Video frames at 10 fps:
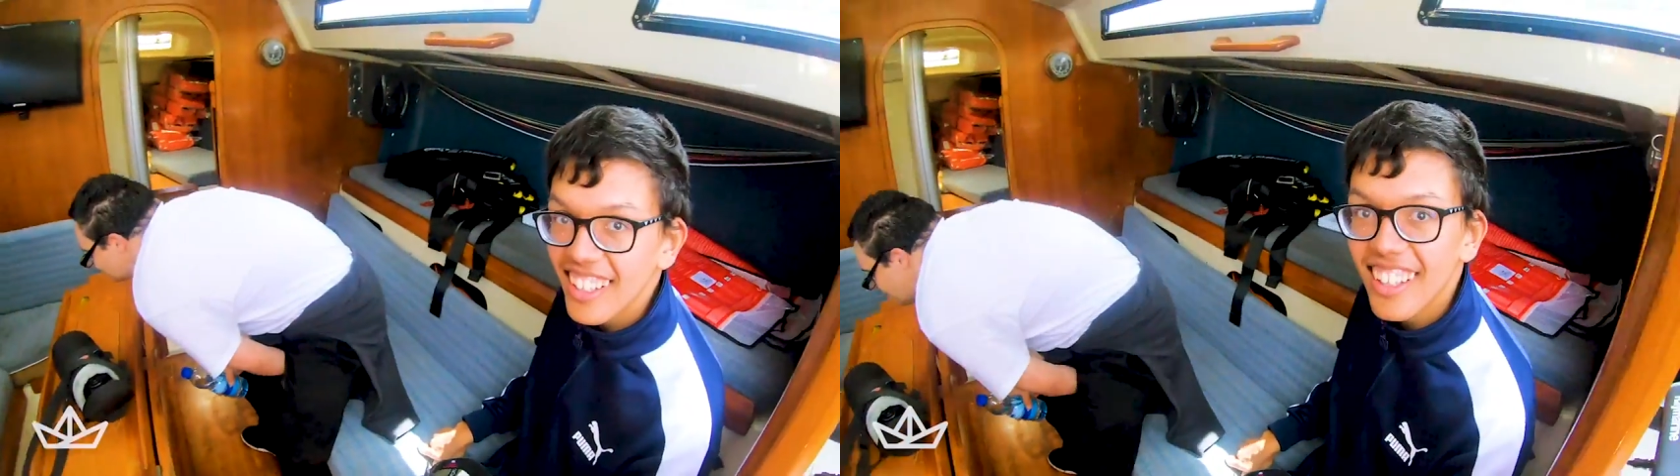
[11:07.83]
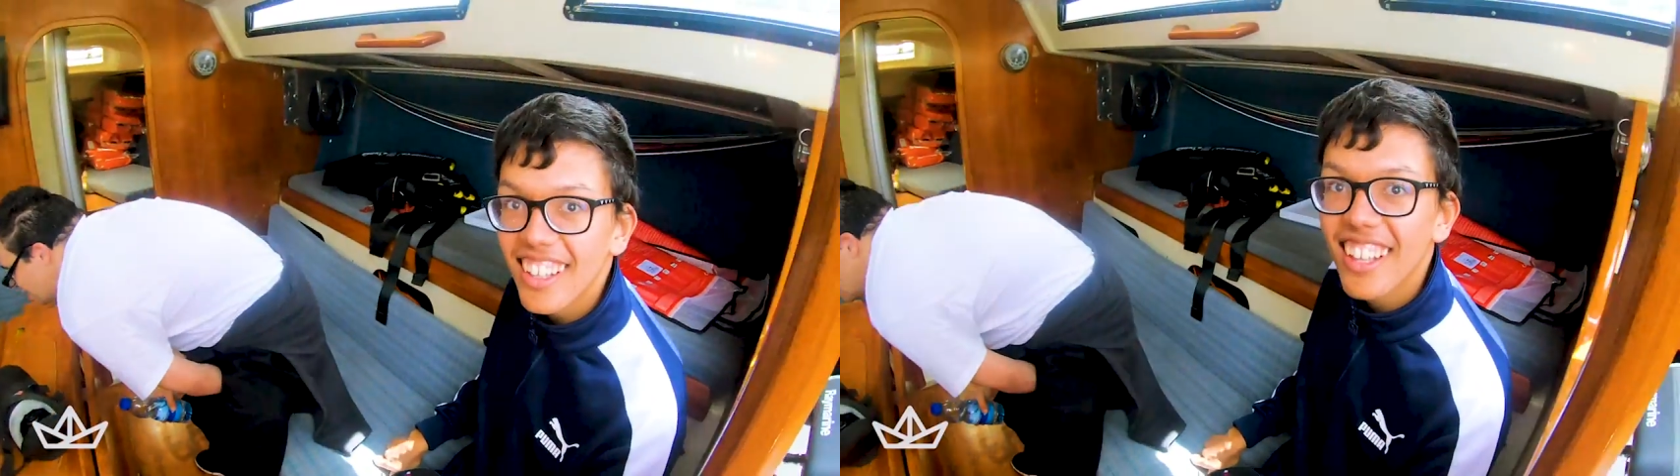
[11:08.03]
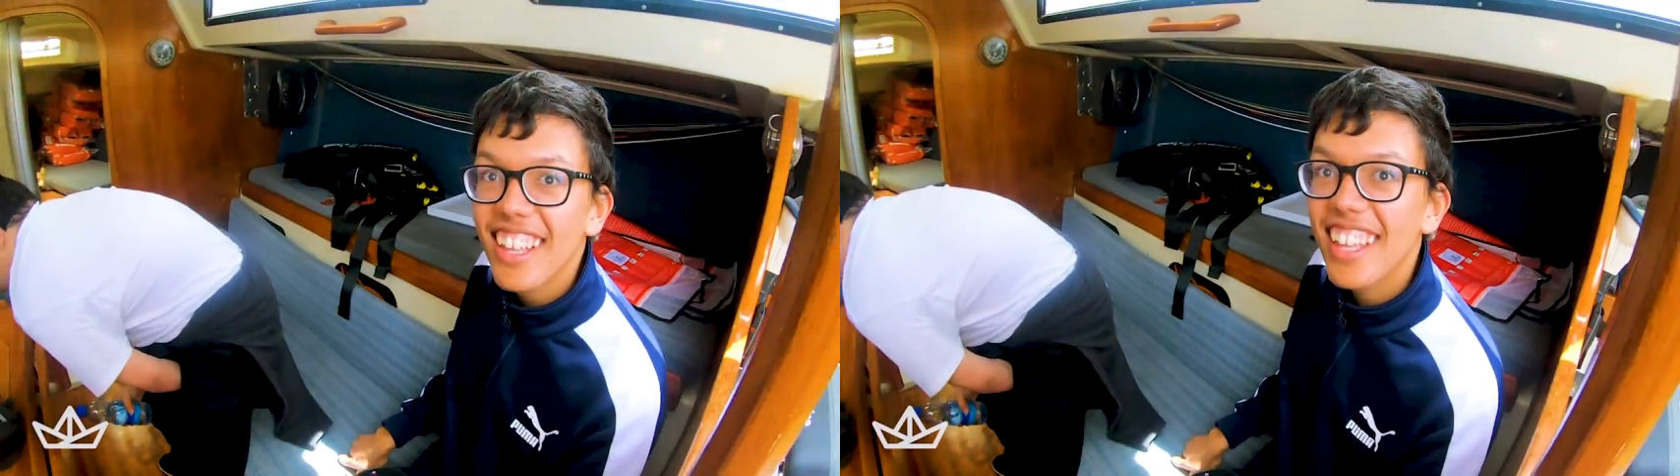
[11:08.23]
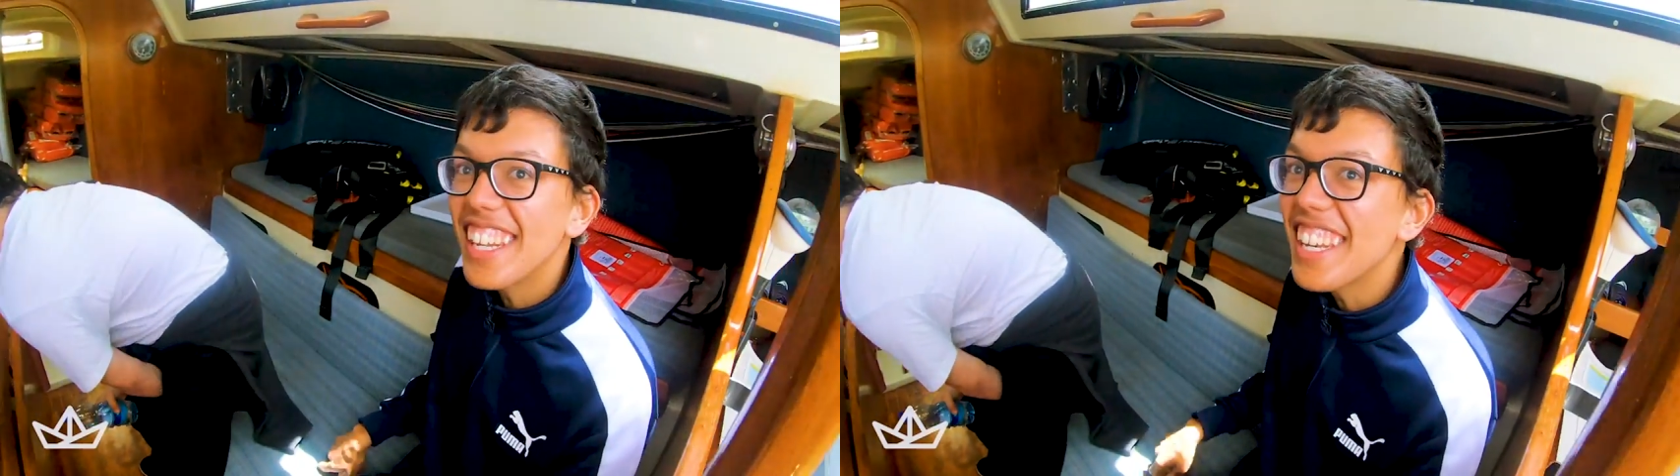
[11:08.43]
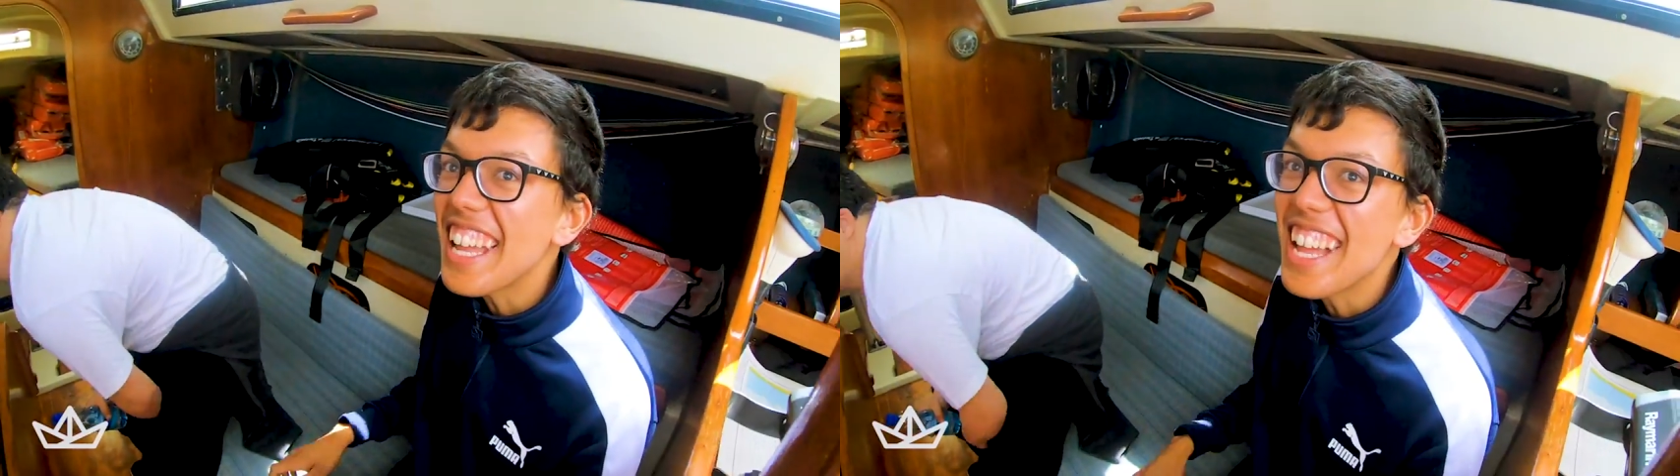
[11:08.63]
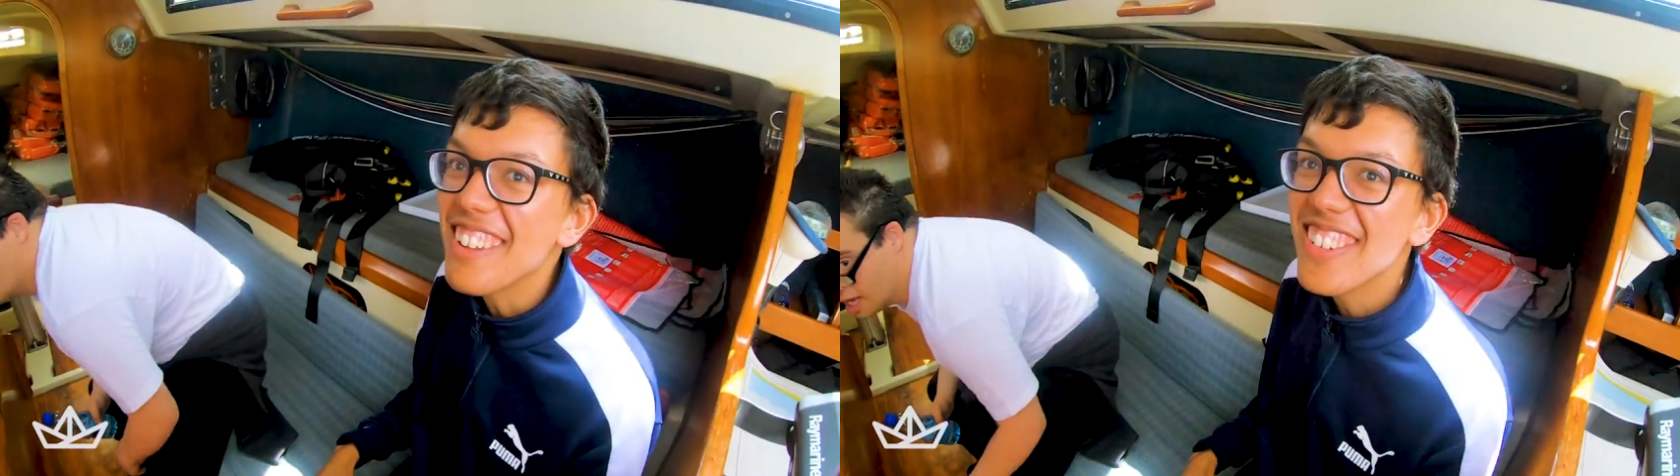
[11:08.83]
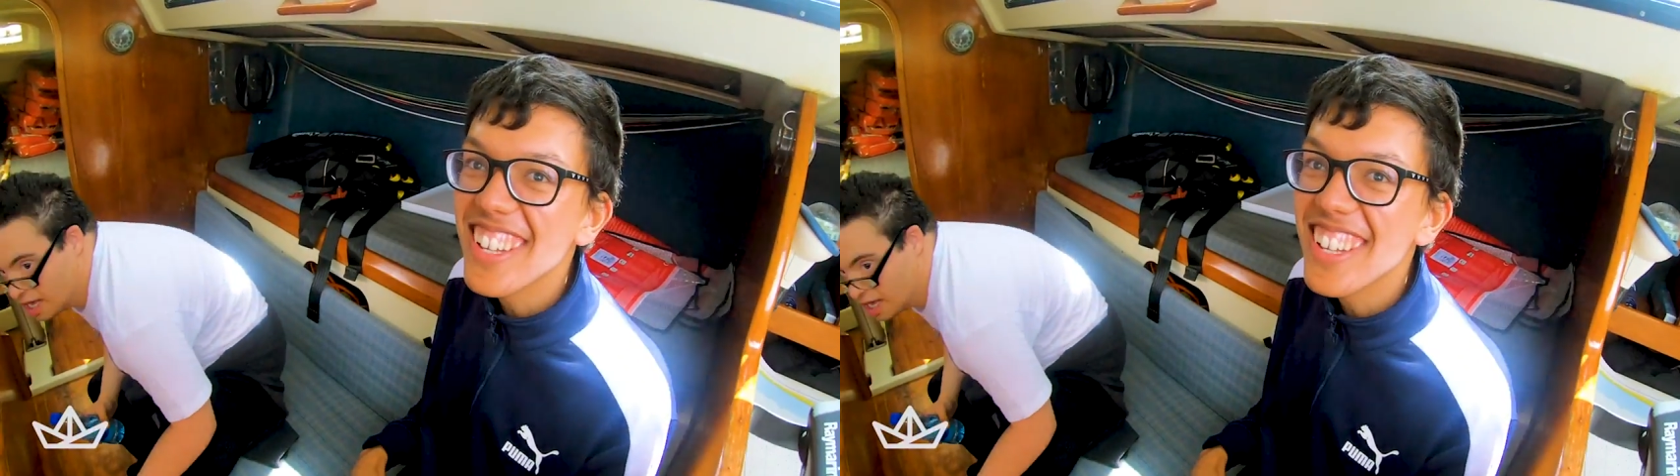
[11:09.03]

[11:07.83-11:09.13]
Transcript: you go to sleep? Anytime.